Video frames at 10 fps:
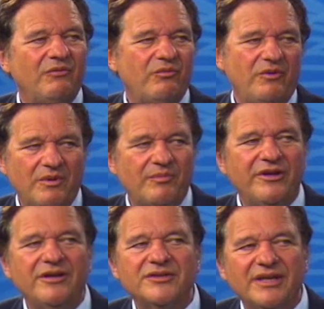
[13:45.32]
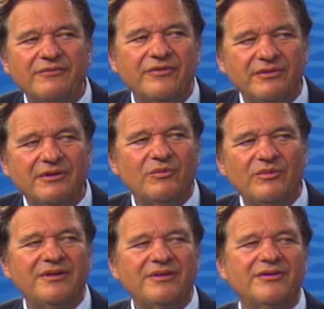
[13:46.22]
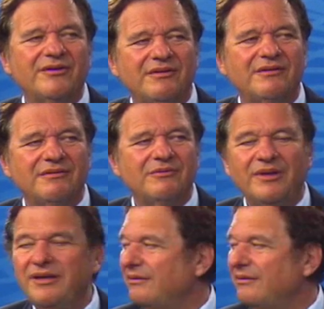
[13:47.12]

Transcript: we were pretty safe with this way.